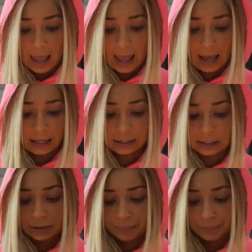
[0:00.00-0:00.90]

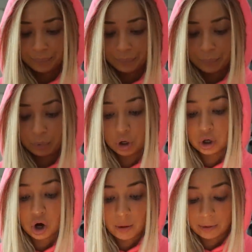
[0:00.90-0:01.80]
and
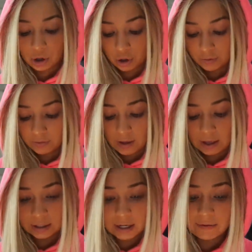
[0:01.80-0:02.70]
Brooke are my girls,
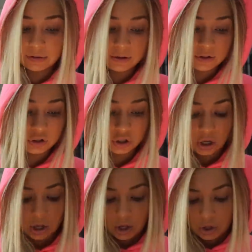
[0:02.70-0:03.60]
and I haven't listened
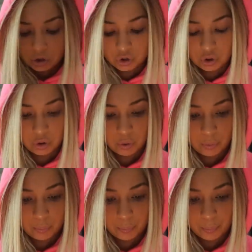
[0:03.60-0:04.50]
to